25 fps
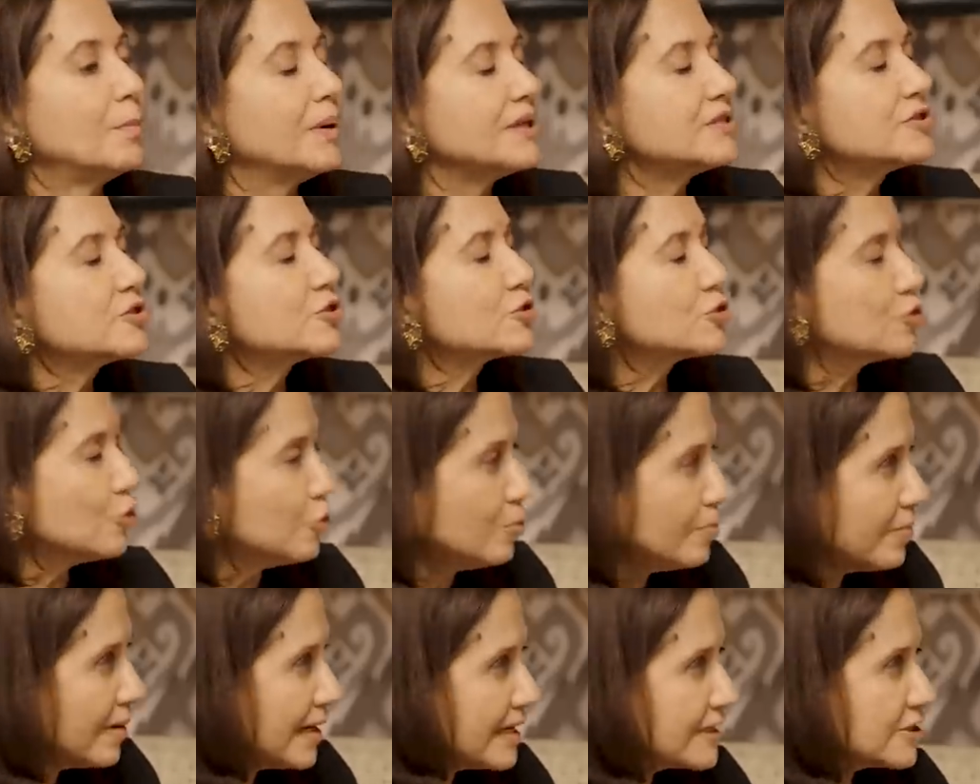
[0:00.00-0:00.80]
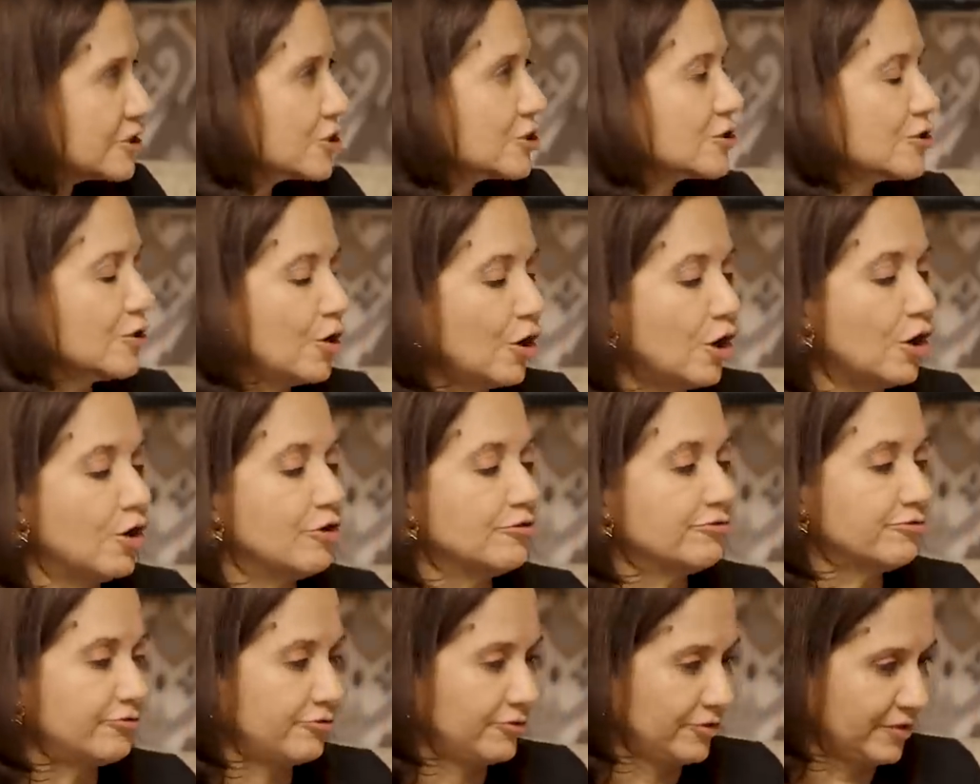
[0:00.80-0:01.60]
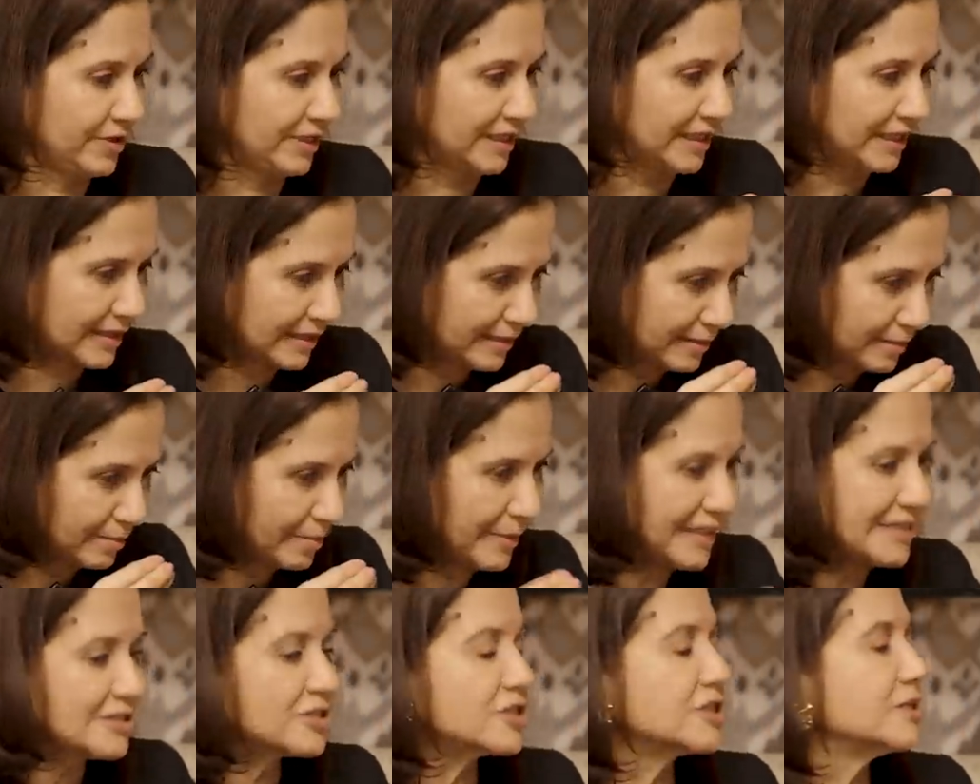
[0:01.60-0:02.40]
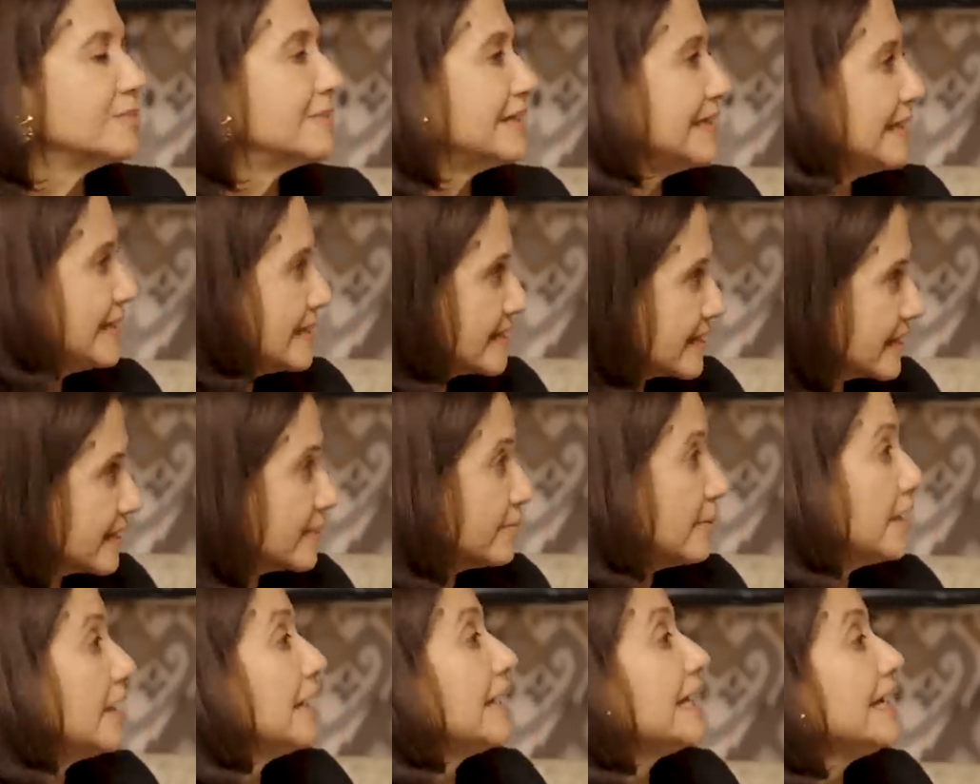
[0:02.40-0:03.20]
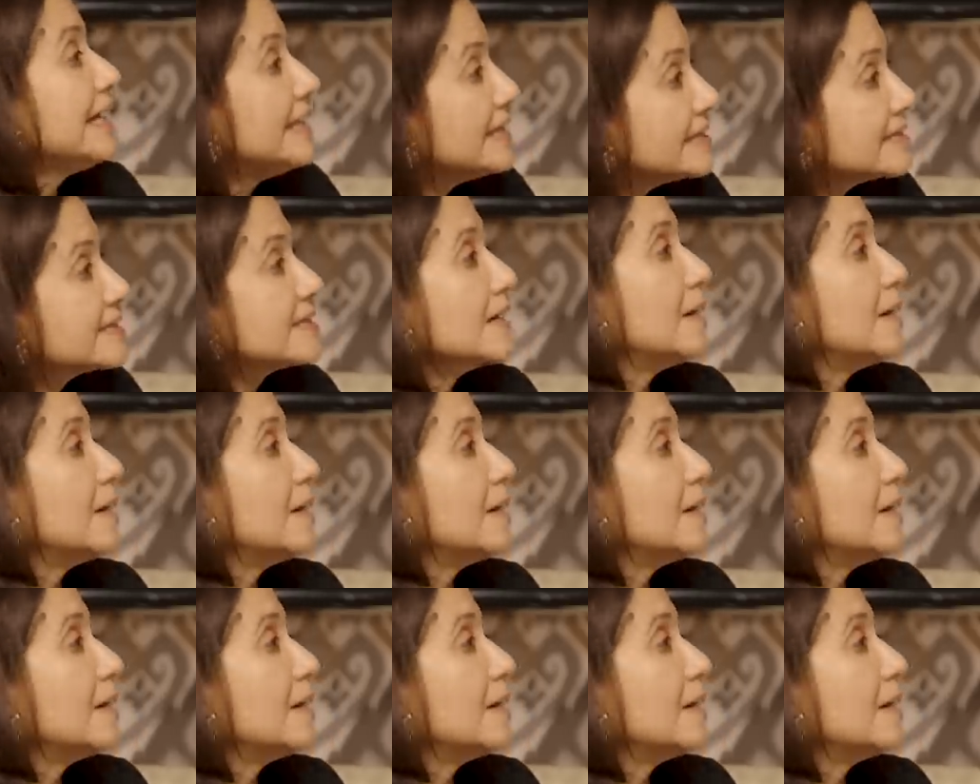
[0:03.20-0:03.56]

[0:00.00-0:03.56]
But so much of mainstream Hindi cinema is